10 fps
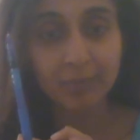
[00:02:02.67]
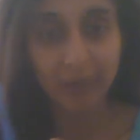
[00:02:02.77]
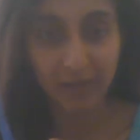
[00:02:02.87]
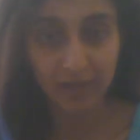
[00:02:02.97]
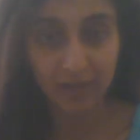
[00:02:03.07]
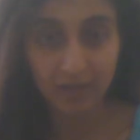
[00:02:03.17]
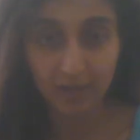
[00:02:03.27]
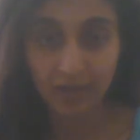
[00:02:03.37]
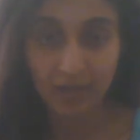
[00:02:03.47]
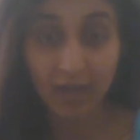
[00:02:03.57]
pen,
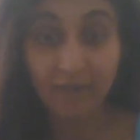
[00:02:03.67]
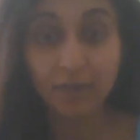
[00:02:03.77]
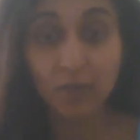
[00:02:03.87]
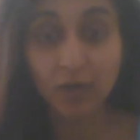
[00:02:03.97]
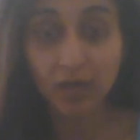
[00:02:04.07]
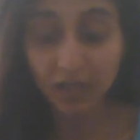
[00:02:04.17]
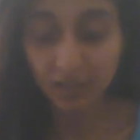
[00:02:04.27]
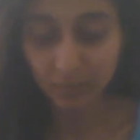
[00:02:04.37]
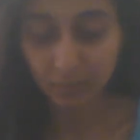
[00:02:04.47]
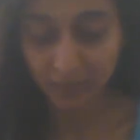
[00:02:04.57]
and the
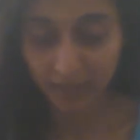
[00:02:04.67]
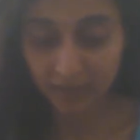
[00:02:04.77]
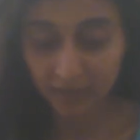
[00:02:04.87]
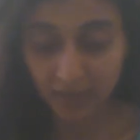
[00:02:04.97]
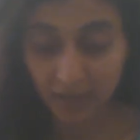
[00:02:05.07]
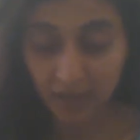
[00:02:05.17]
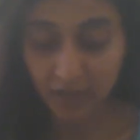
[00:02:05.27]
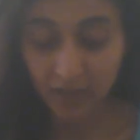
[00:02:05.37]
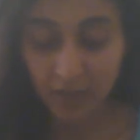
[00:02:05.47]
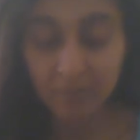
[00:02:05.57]
word pen
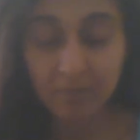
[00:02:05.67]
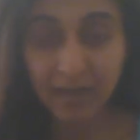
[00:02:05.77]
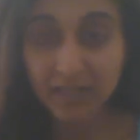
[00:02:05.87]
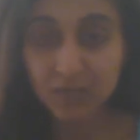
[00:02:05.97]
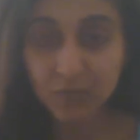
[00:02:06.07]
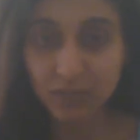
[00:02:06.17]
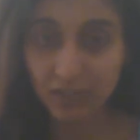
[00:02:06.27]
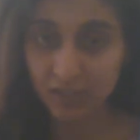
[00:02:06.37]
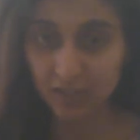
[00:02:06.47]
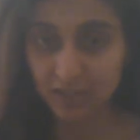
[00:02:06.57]
embeds
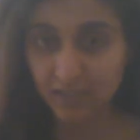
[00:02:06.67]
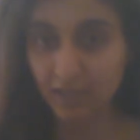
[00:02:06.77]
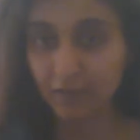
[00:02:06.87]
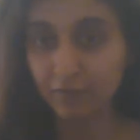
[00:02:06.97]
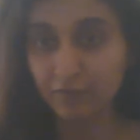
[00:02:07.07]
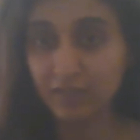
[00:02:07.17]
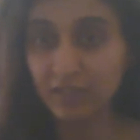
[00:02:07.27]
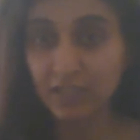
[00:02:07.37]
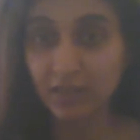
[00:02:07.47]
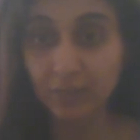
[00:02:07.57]
within itself
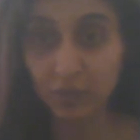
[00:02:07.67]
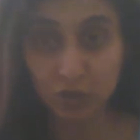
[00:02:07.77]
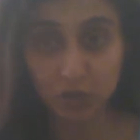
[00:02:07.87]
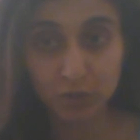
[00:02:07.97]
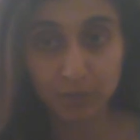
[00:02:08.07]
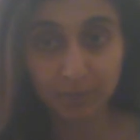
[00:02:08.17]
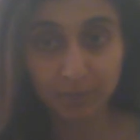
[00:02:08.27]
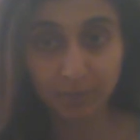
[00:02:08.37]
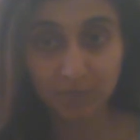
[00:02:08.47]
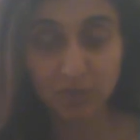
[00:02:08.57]
this image.
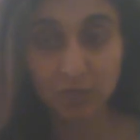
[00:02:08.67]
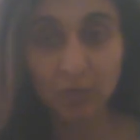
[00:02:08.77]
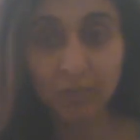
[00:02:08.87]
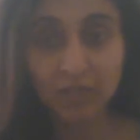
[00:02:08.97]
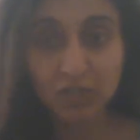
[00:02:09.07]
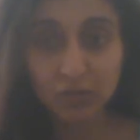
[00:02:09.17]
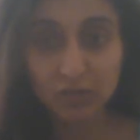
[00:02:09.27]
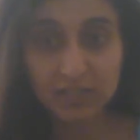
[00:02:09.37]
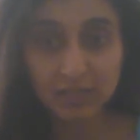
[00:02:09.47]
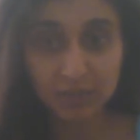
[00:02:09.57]
So the moment I show
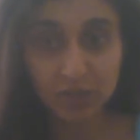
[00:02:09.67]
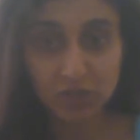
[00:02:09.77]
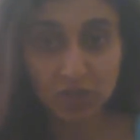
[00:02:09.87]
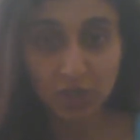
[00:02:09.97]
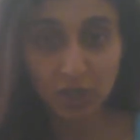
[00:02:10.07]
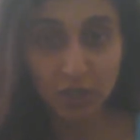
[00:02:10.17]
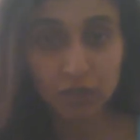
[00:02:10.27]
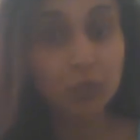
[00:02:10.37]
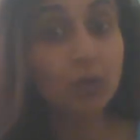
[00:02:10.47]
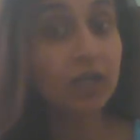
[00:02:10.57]
this image,
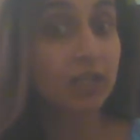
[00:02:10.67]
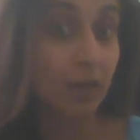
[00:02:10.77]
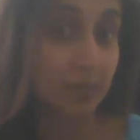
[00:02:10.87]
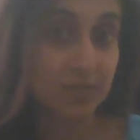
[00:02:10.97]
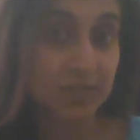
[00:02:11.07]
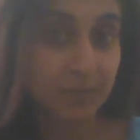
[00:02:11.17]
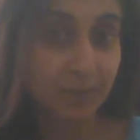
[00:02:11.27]
the word comes.